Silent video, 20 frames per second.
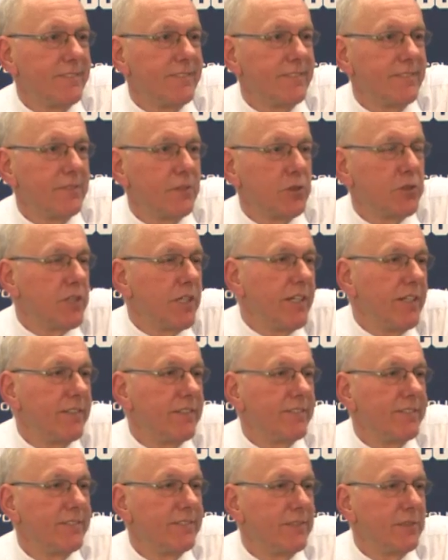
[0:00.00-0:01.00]
We'll see.
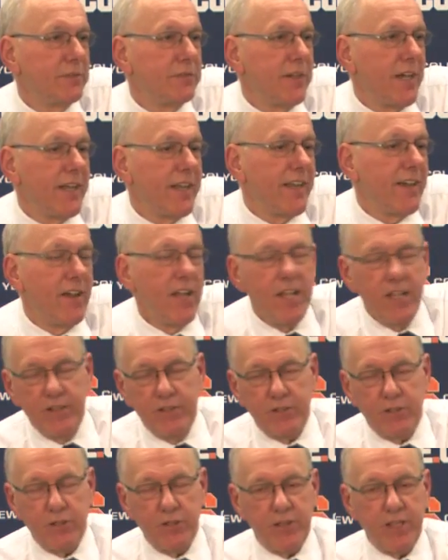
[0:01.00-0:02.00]
We'll find out.
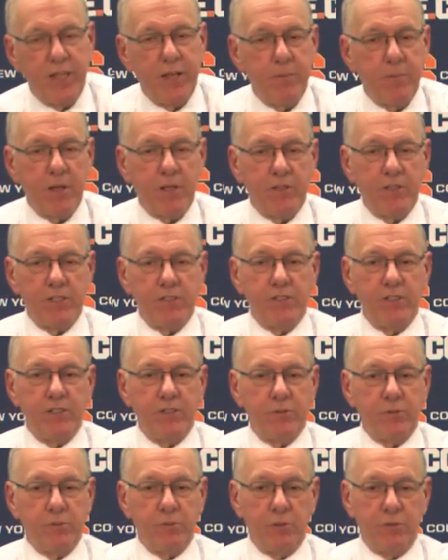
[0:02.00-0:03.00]
The good thing about this
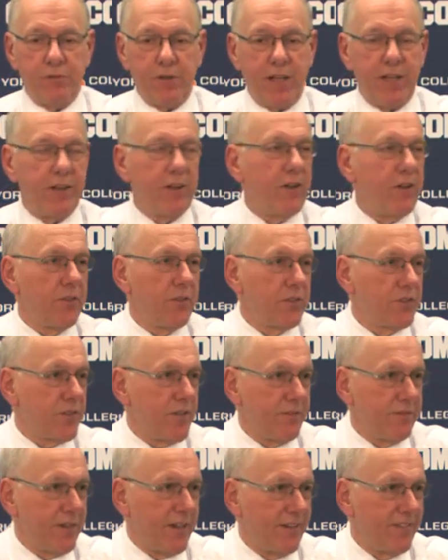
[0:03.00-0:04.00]
is we'll find all this
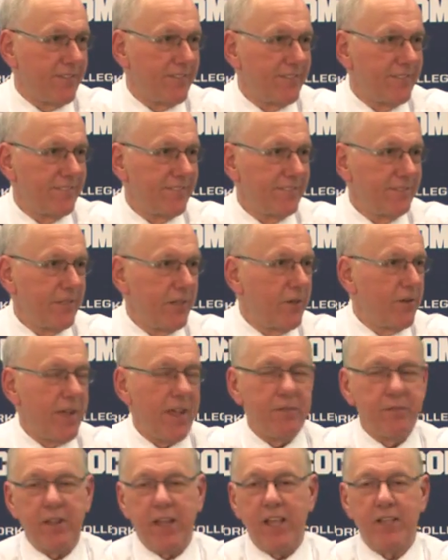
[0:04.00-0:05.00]
stuff out. We don't
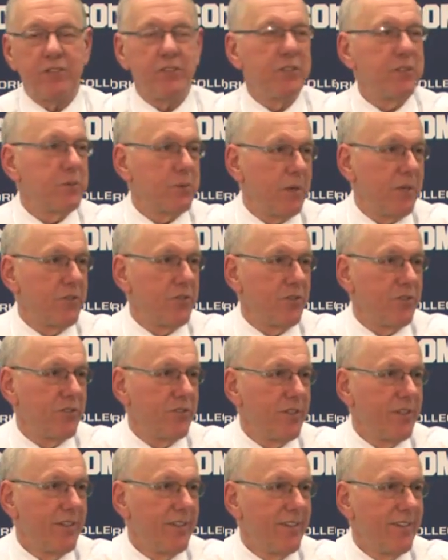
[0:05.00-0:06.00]
have to ask these
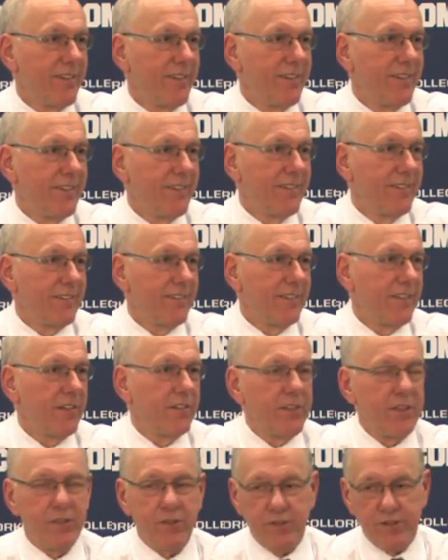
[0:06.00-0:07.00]
questions.
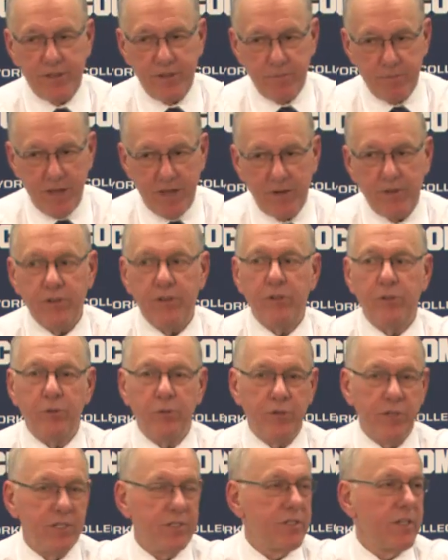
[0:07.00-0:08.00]
They'll either get better and
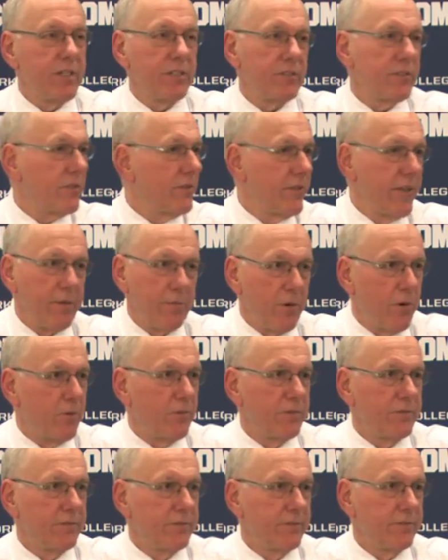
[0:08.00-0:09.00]
do these things or they
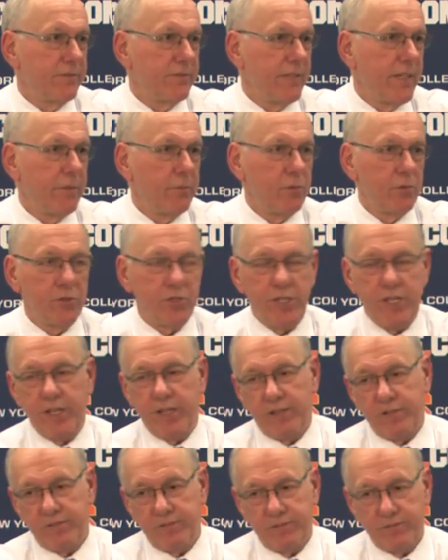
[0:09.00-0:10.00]
won't. And we'll see
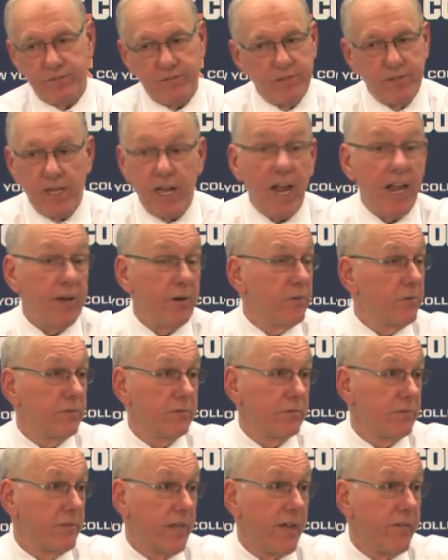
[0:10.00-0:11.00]
it. And I don't
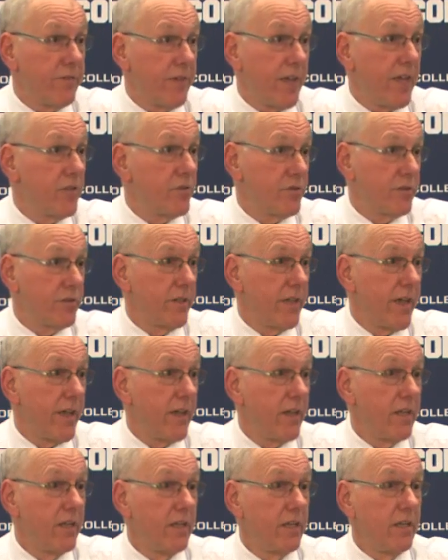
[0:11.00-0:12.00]
have the answer to
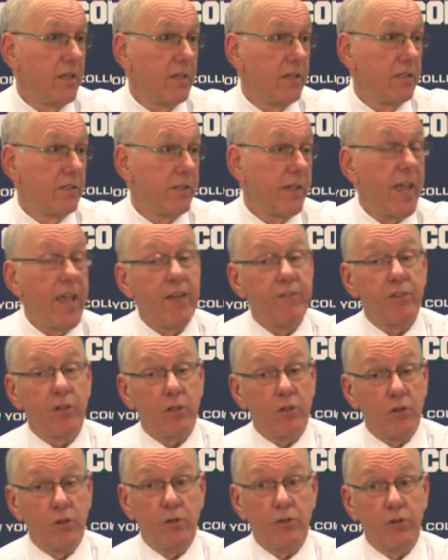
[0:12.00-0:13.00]
that. They
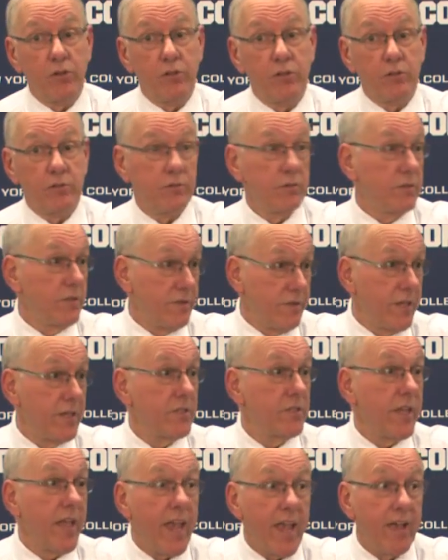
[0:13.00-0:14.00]
haven't learned the
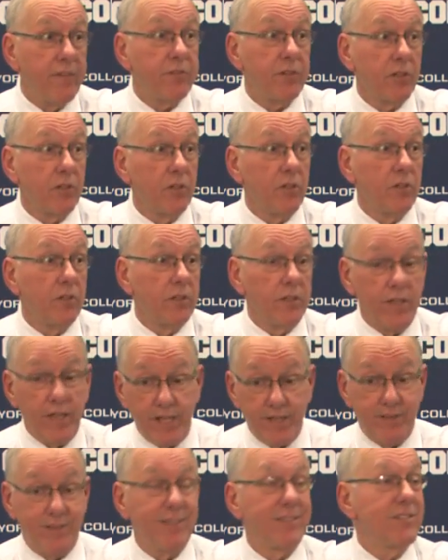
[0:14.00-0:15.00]
things they have to learn
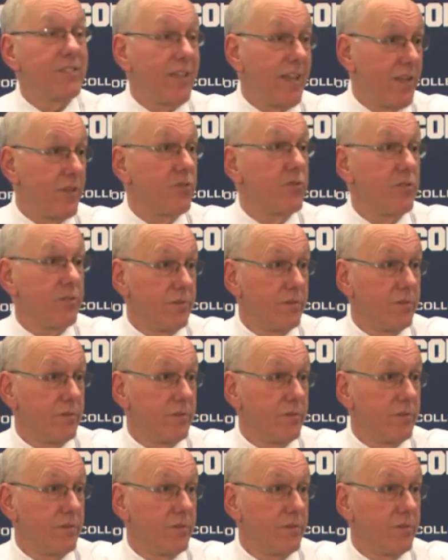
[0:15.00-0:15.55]
at this stage.